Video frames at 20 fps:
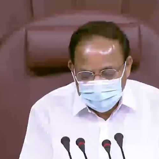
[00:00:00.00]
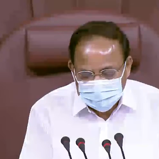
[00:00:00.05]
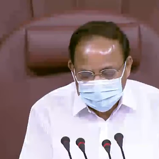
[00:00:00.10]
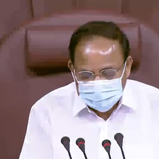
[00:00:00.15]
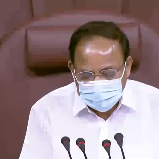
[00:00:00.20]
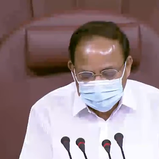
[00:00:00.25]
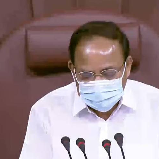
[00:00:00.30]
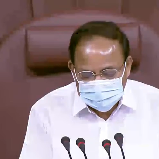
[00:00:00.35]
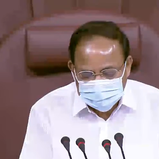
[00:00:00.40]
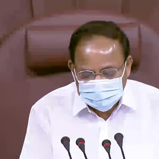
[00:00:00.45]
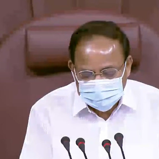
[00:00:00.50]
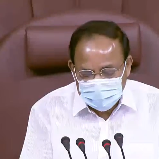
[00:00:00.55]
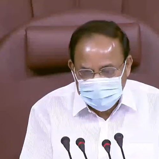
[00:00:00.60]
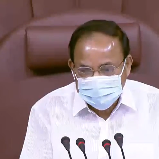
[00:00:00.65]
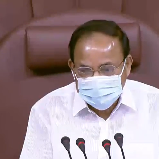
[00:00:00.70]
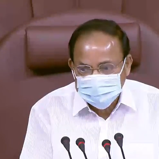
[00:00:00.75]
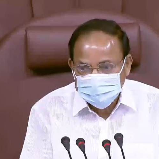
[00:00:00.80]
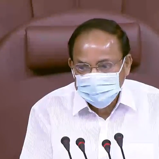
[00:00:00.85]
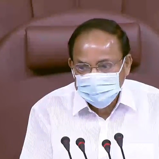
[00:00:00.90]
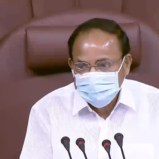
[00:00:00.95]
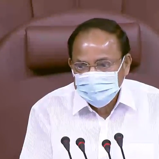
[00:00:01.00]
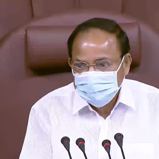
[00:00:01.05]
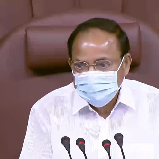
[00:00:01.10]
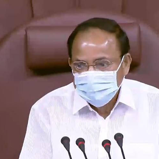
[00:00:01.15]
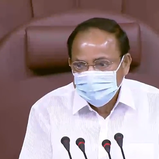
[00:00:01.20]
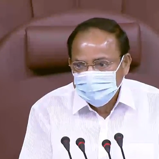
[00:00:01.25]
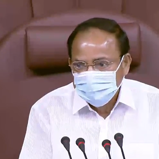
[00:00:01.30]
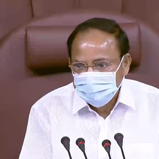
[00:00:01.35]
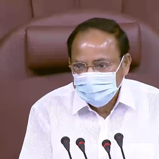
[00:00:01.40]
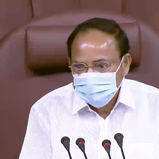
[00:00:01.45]
38 such sites
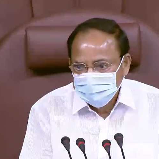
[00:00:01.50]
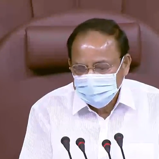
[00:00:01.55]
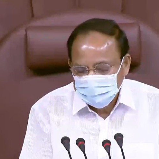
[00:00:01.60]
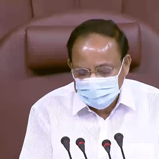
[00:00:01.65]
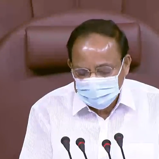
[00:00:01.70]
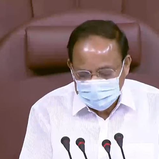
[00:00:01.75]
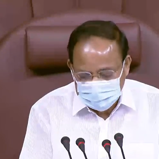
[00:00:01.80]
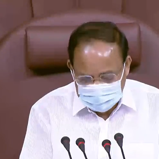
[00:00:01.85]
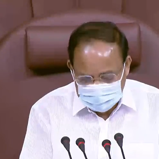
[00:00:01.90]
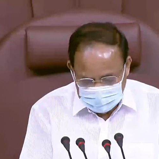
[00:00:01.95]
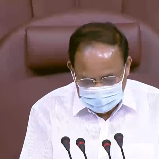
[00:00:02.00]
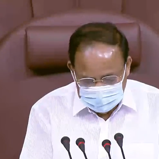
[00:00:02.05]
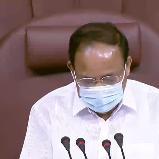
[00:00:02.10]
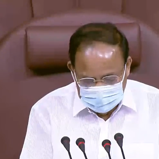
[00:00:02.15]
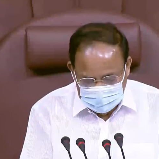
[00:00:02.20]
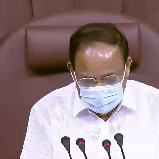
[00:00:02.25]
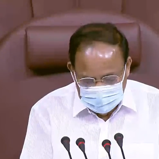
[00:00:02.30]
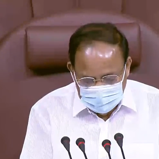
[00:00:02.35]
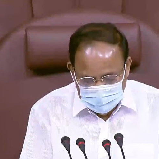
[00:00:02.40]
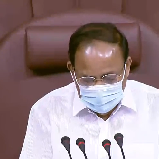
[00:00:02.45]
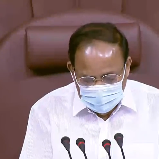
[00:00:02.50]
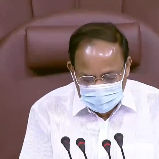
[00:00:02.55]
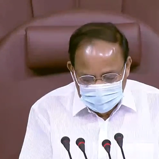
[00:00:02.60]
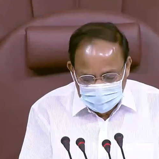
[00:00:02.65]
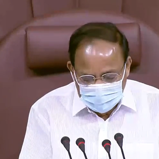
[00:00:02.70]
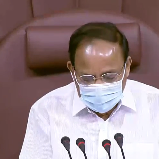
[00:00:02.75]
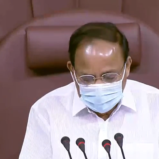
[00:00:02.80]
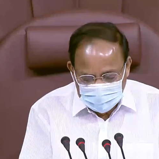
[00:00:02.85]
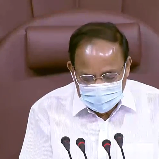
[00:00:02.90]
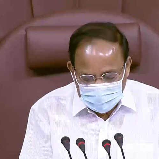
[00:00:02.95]
of our country.
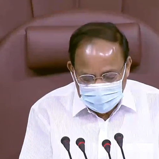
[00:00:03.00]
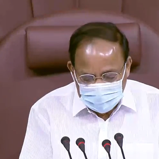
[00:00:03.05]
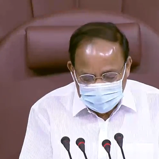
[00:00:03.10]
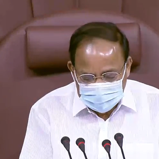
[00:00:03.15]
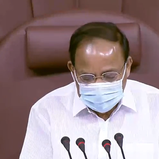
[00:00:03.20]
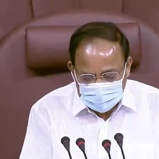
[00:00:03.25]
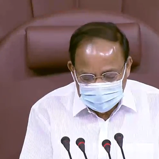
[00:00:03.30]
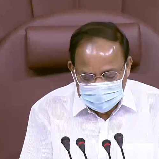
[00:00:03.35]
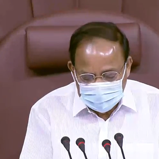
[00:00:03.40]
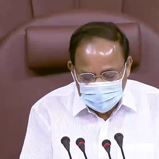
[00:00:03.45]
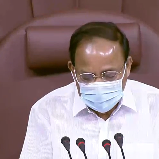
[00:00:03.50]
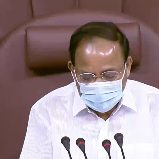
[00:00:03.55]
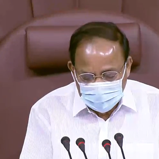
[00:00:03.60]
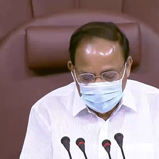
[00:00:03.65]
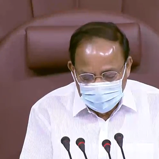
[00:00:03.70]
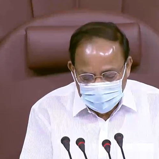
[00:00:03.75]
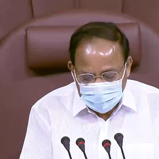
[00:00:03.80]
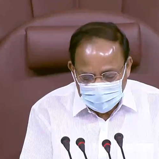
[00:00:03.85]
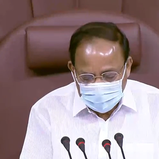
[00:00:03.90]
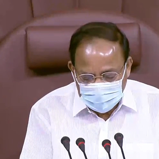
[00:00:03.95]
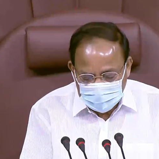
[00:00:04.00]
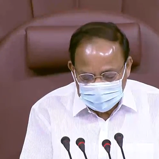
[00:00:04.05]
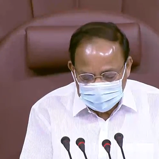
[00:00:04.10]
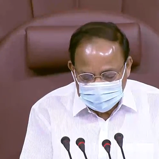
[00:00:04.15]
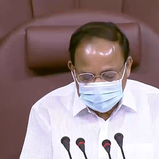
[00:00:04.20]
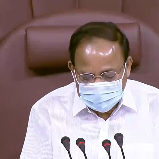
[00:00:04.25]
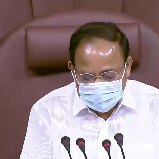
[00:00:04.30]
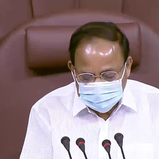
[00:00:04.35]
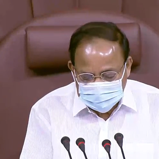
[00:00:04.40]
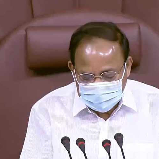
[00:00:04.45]
An
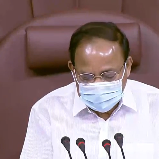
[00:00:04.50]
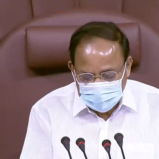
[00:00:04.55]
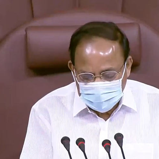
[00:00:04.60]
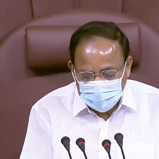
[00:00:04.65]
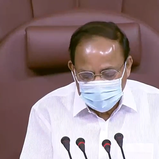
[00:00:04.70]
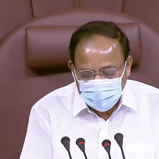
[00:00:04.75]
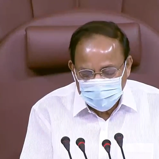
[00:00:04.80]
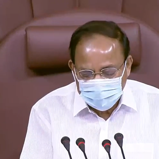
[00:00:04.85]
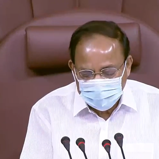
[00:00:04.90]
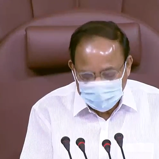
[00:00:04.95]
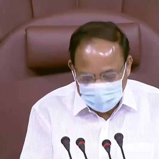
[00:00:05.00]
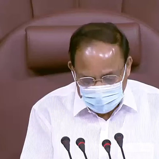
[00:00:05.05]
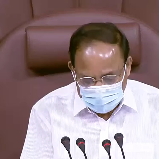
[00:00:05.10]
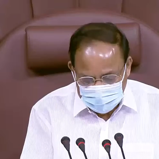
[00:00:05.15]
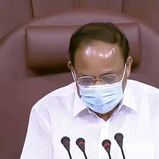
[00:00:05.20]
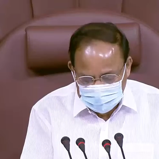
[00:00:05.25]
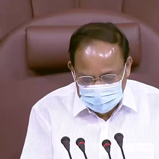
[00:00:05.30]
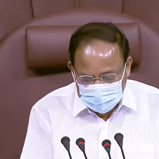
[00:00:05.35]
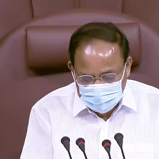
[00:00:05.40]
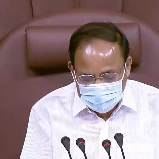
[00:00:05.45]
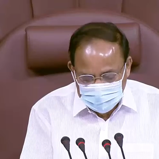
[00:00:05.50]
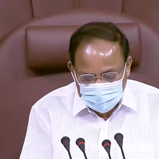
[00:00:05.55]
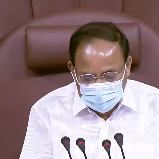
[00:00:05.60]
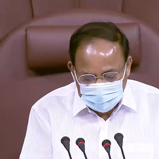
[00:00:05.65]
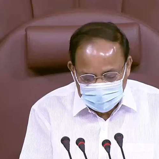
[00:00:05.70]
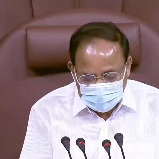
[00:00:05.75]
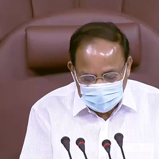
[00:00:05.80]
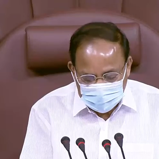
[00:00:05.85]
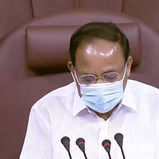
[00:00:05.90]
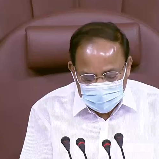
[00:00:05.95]
800-old architectural marvel,
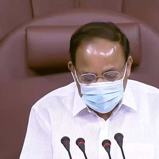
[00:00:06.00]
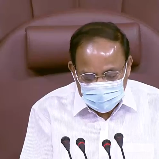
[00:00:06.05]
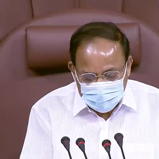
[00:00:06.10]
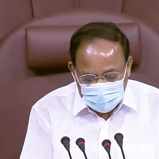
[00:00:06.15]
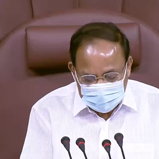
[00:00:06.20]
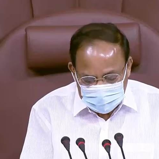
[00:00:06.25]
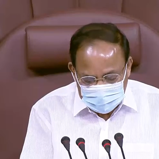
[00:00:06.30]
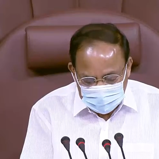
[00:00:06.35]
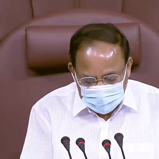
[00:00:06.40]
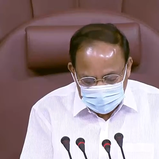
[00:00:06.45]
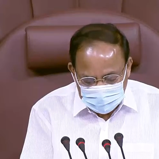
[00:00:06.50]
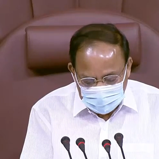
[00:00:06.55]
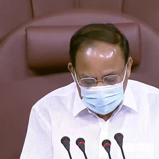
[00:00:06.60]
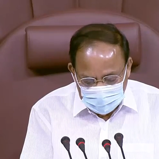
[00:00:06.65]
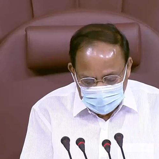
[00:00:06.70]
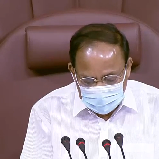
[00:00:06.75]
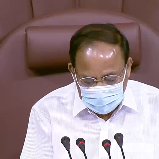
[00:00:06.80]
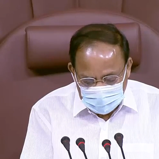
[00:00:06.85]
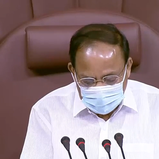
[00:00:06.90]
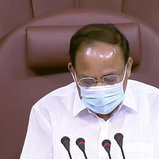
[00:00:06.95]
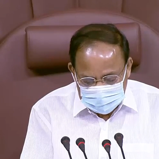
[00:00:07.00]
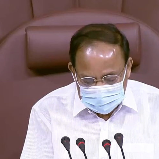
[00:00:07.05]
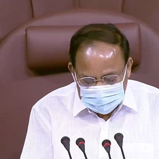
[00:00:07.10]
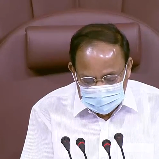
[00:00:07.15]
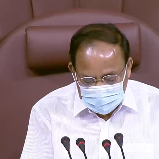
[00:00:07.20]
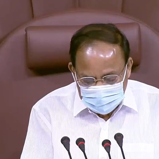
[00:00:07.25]
Ramappa temple